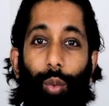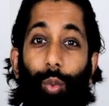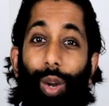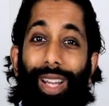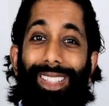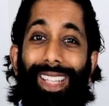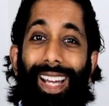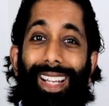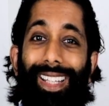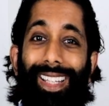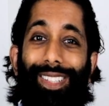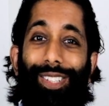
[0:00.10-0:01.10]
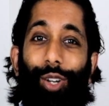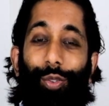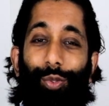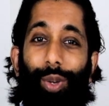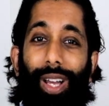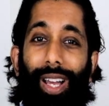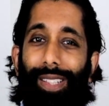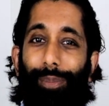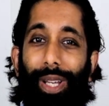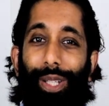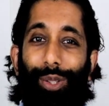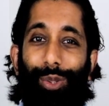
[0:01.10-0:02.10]
What exactly is software as a
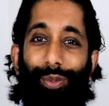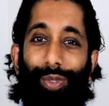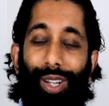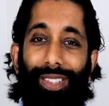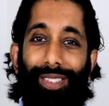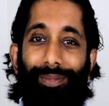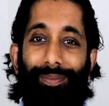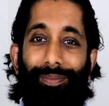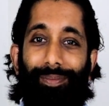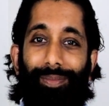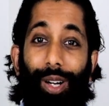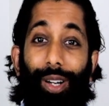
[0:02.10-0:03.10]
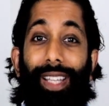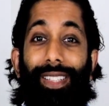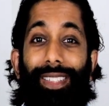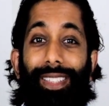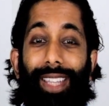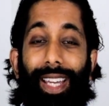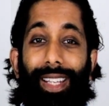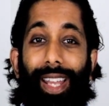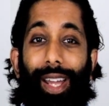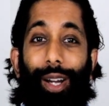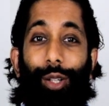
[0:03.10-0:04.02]
medical device? Our guest today, Neha